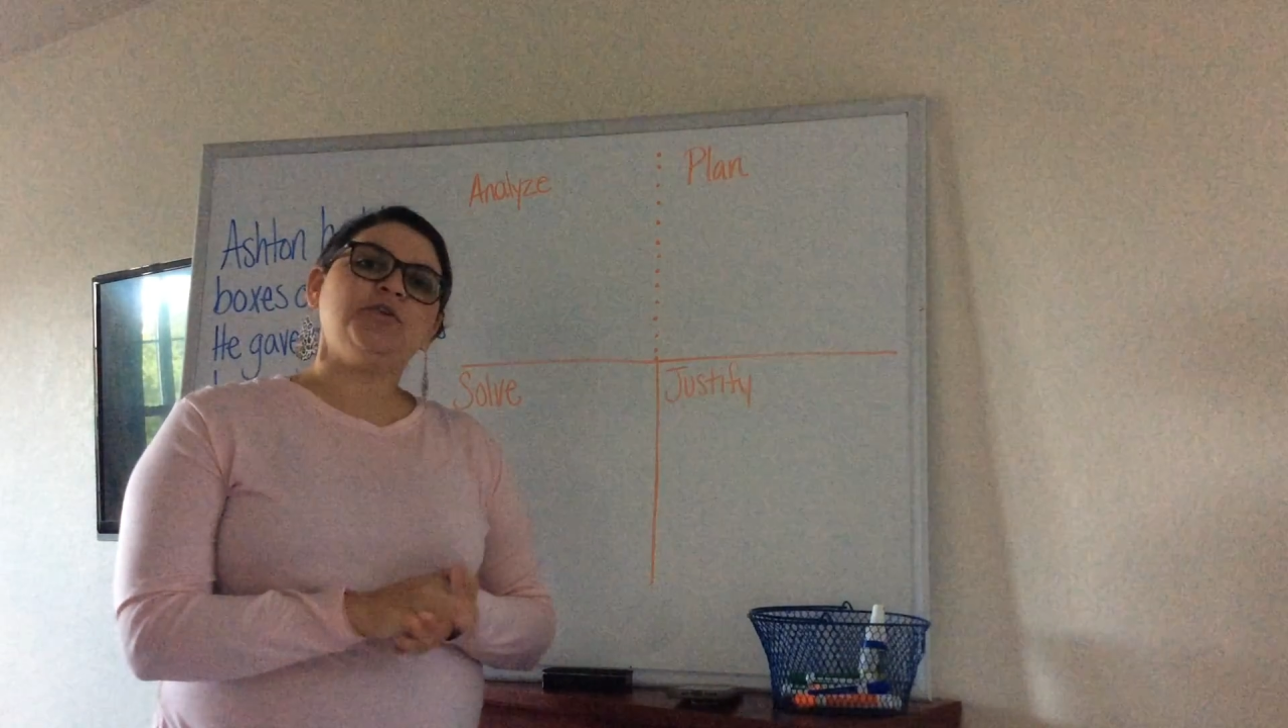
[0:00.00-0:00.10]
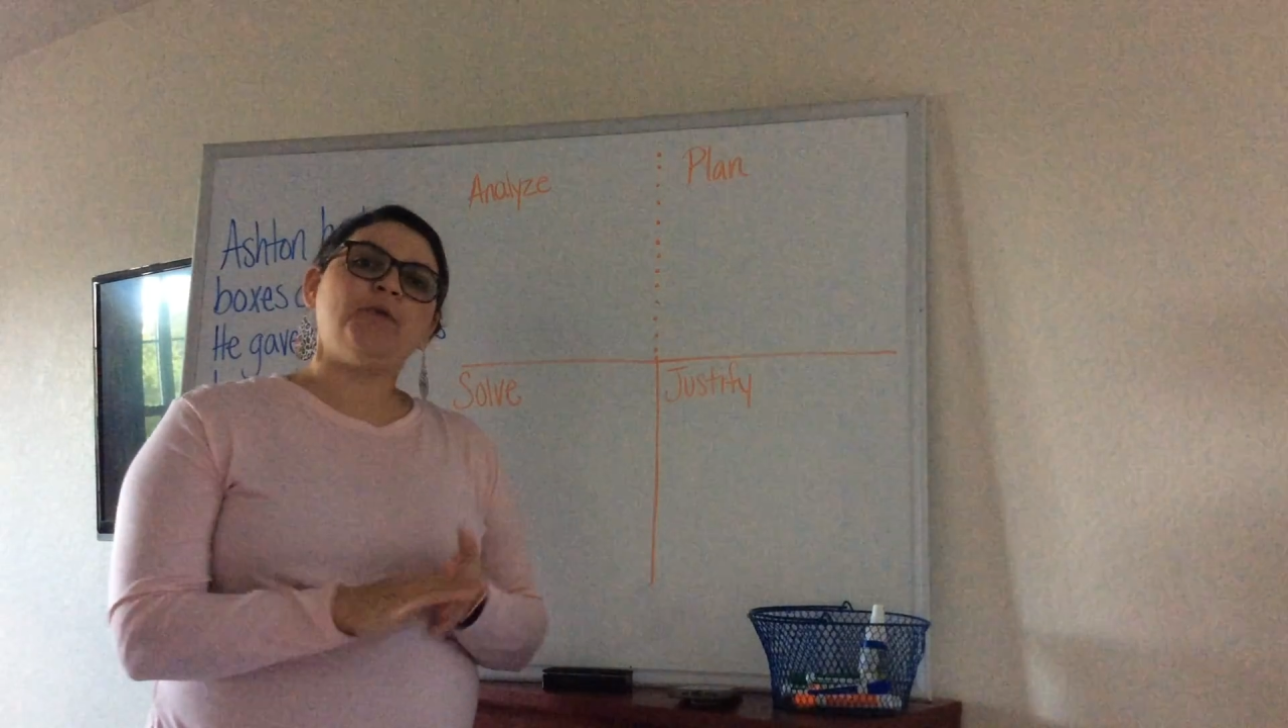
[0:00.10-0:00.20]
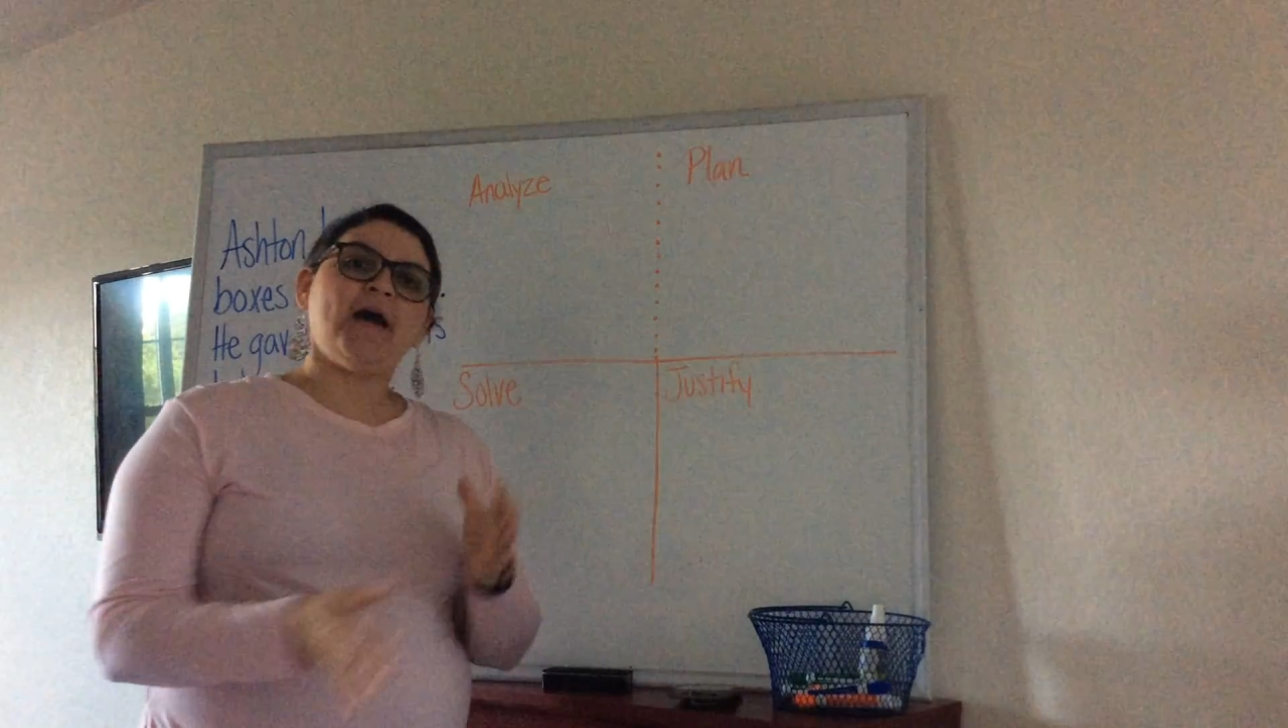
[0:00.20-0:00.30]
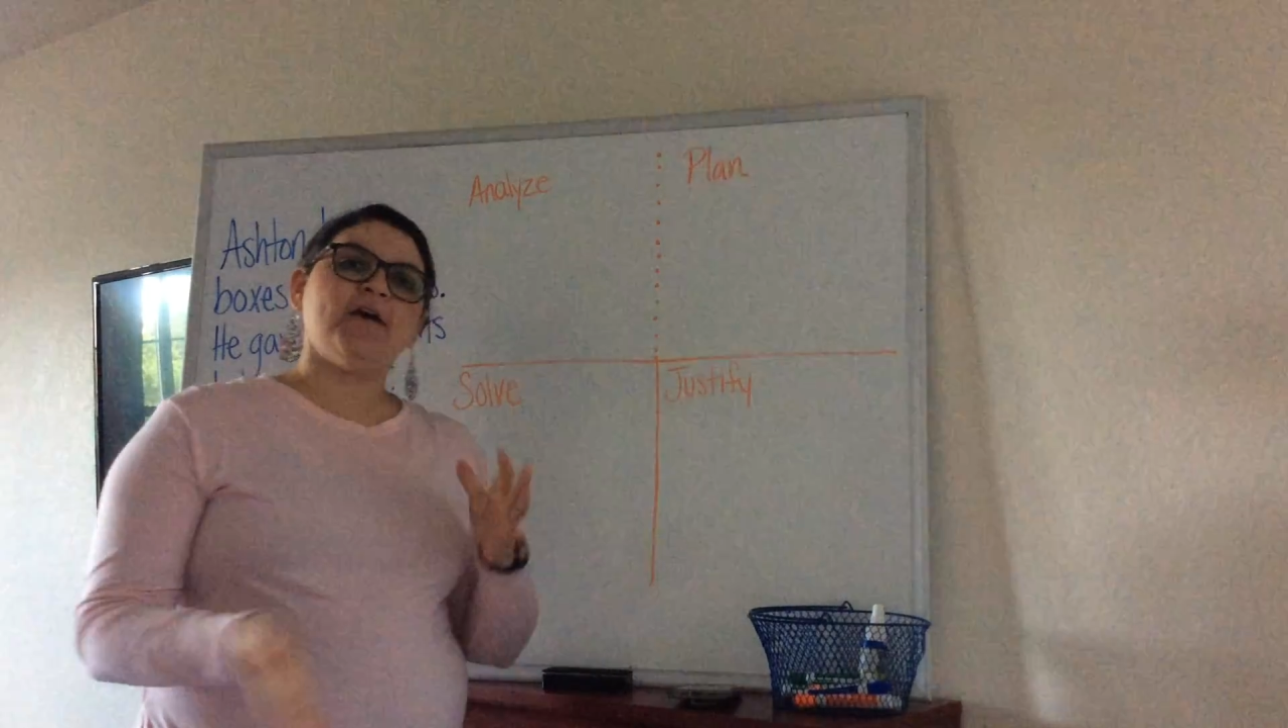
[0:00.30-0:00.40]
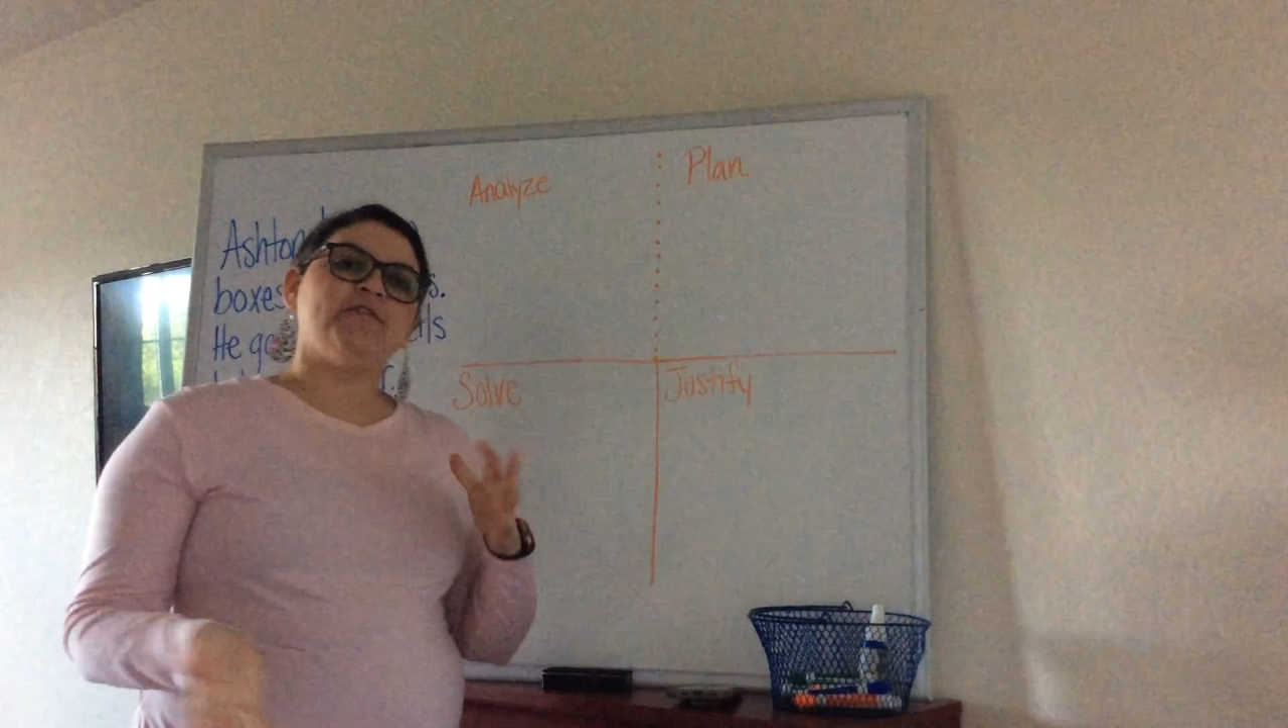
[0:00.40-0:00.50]
you
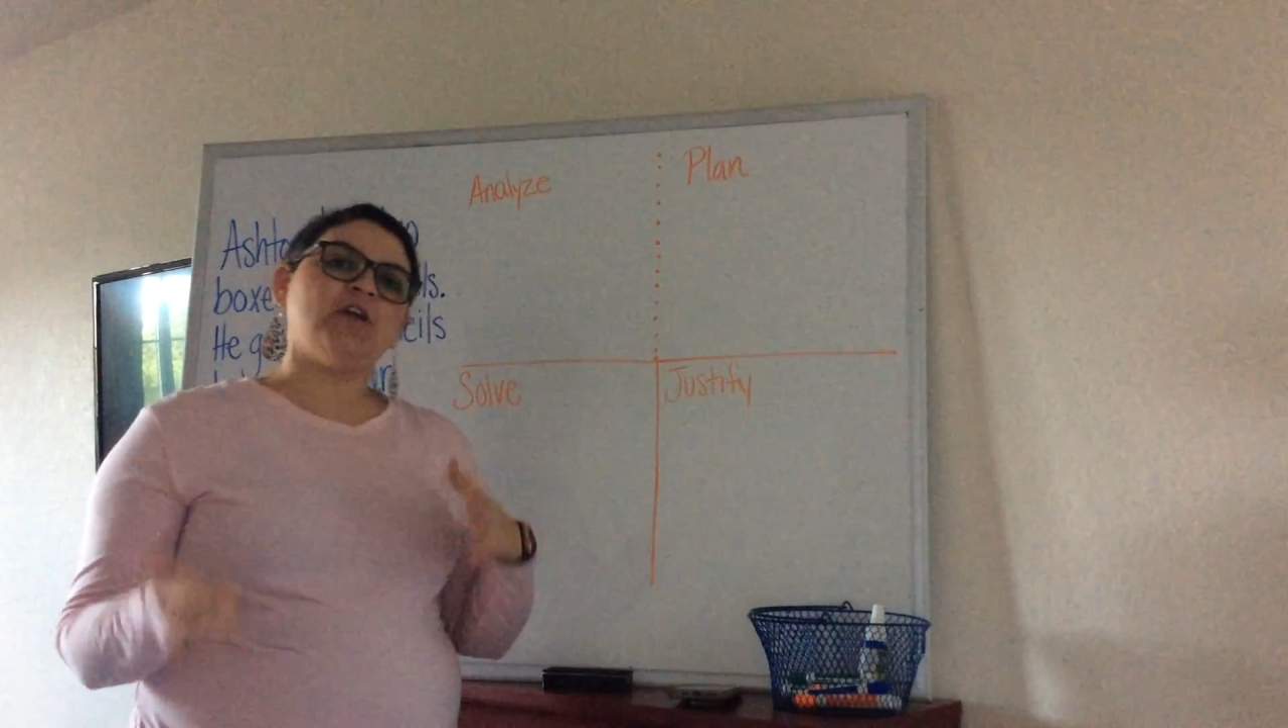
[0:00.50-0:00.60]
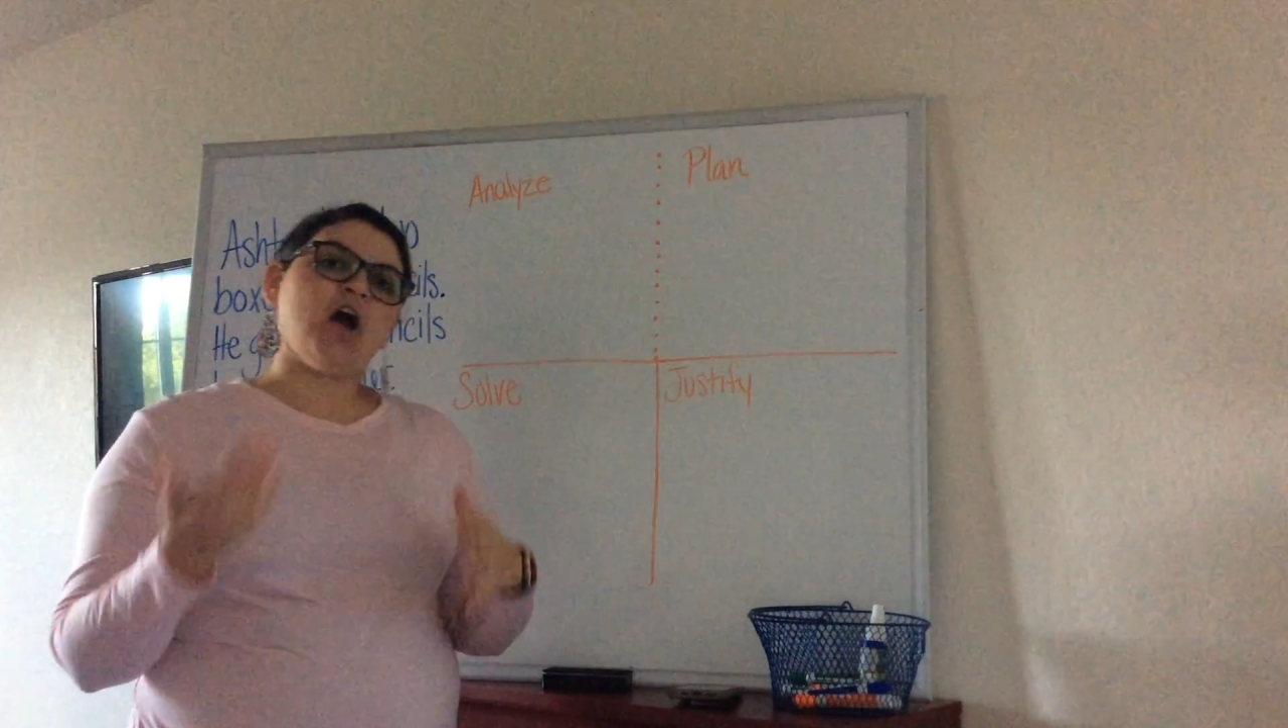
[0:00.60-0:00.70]
have an